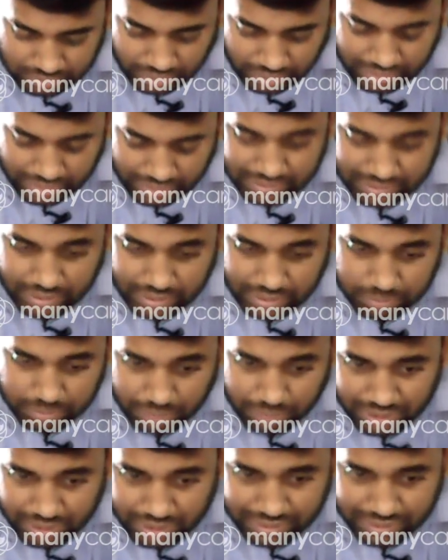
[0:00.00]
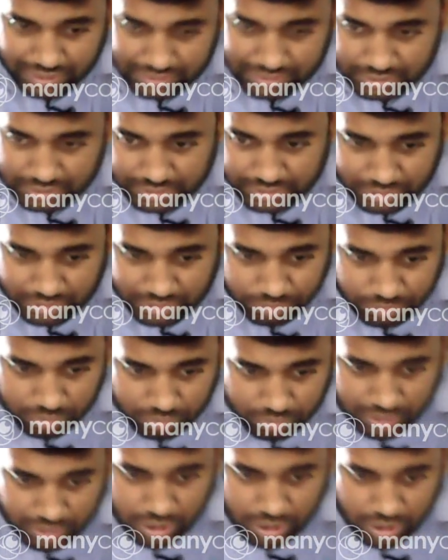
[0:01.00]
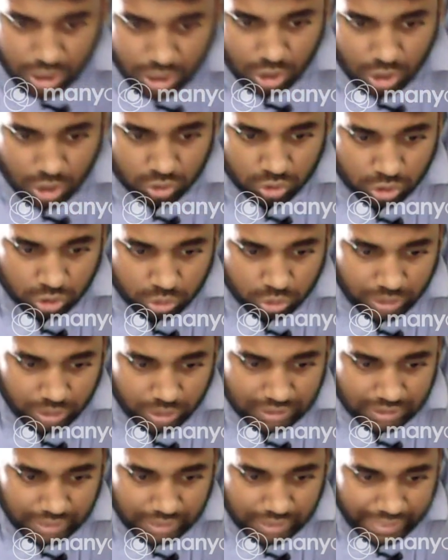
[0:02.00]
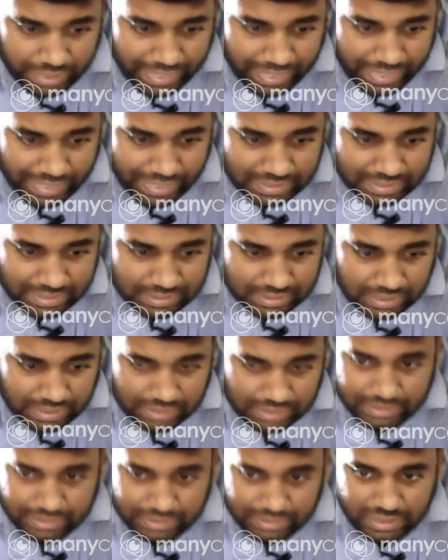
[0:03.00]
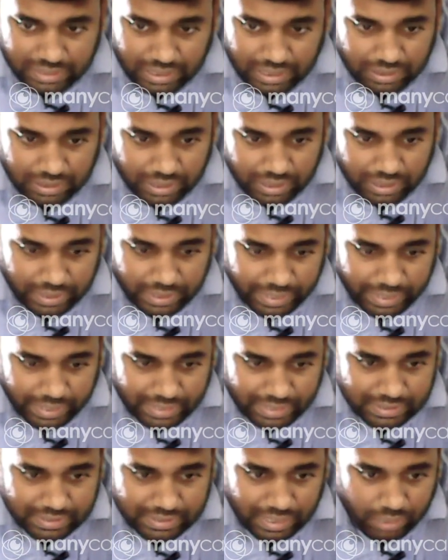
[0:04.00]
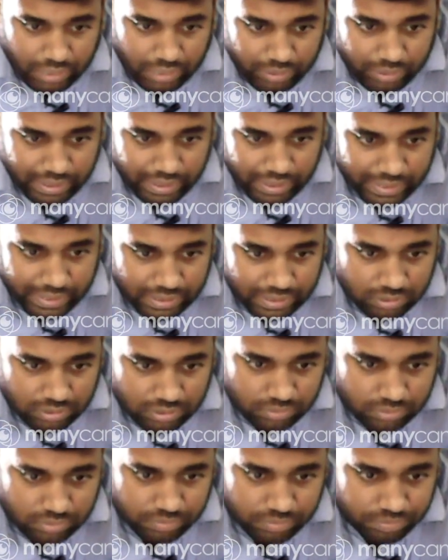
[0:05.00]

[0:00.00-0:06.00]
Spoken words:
ISI mark is needed from the. So, students, I end this class here. Next day, I will again